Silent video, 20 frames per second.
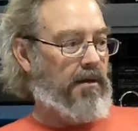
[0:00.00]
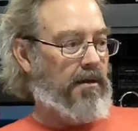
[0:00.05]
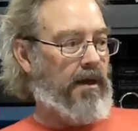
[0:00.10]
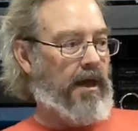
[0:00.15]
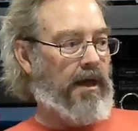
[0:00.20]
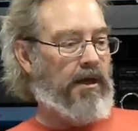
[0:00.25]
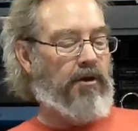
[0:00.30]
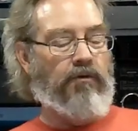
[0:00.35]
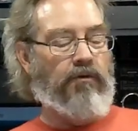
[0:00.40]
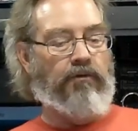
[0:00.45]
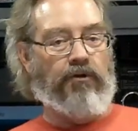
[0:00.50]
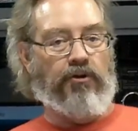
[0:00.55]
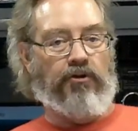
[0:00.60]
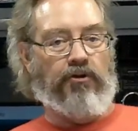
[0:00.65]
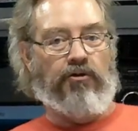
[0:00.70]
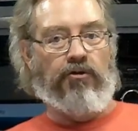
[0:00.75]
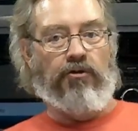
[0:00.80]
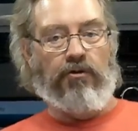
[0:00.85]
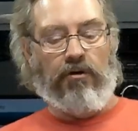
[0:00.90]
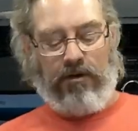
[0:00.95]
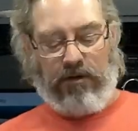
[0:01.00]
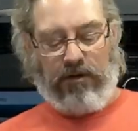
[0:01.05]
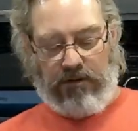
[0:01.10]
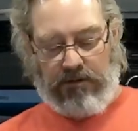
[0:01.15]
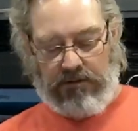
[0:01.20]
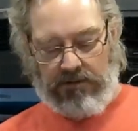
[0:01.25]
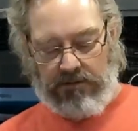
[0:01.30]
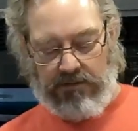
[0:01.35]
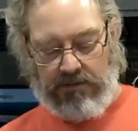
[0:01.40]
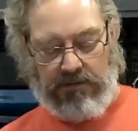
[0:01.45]
hangover cure,
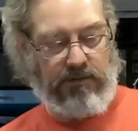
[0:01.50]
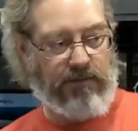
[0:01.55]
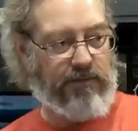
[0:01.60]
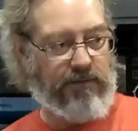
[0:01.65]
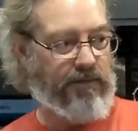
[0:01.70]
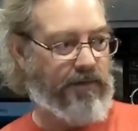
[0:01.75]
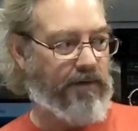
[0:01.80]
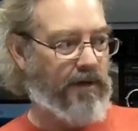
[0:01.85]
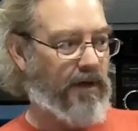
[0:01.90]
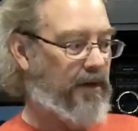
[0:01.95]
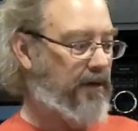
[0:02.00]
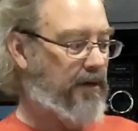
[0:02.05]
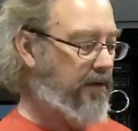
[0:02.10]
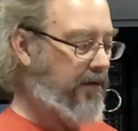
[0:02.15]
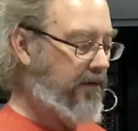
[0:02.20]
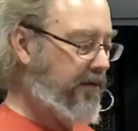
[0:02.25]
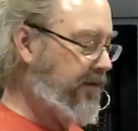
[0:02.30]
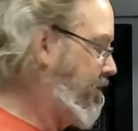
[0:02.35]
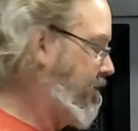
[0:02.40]
kind of.